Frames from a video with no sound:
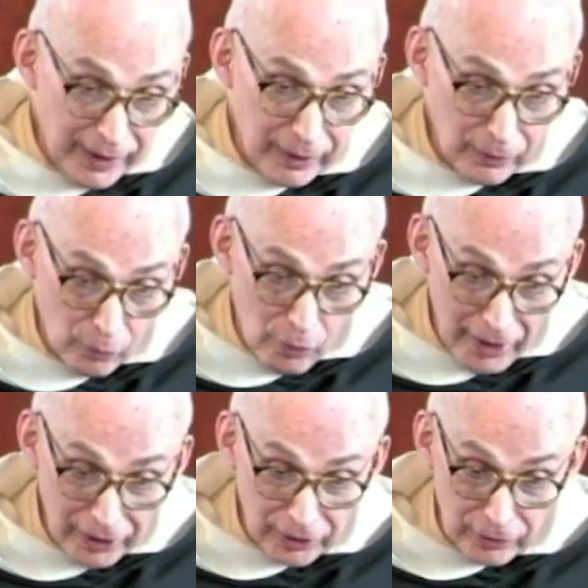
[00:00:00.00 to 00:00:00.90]
he
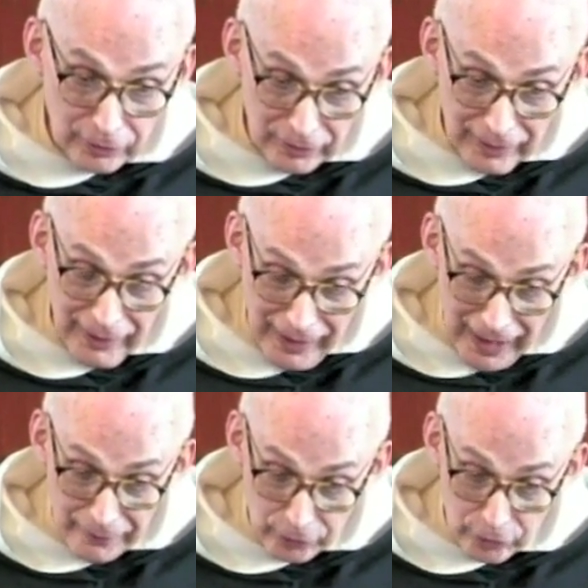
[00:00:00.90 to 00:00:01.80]
wanted to
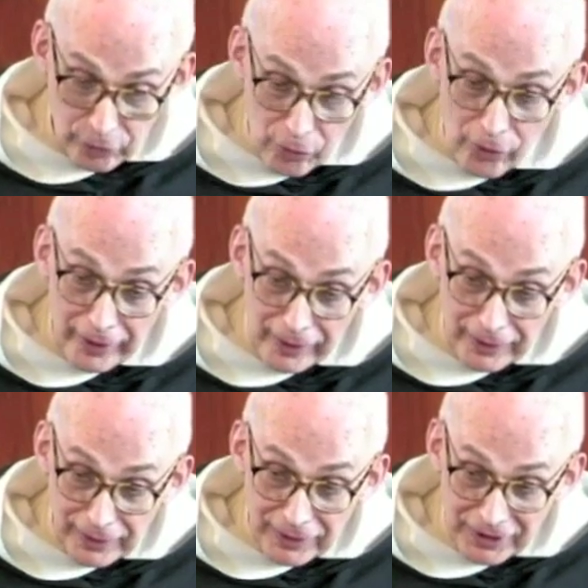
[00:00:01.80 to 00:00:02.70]
have a tutorial in